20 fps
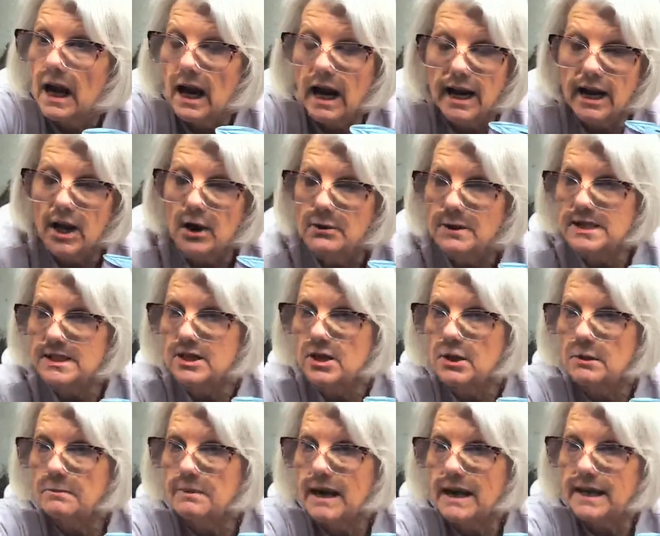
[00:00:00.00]
I always go
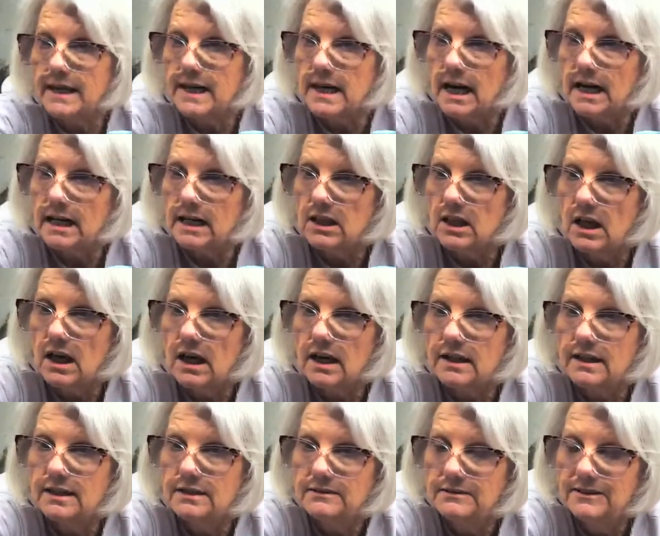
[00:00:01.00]
to bed at 9
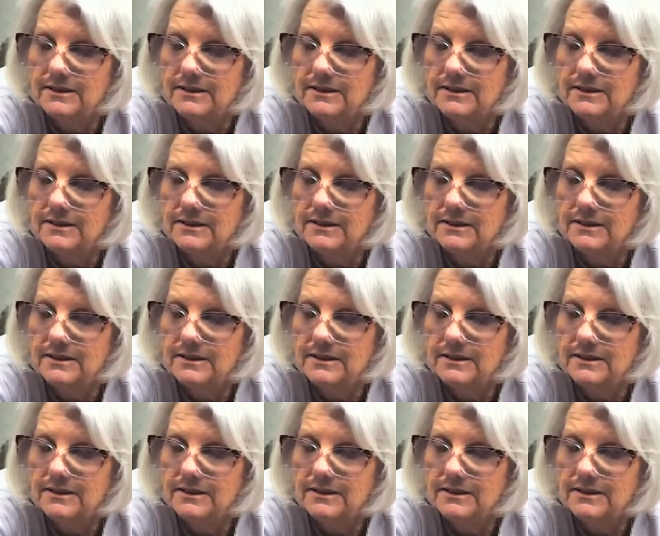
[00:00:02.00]
o'clock.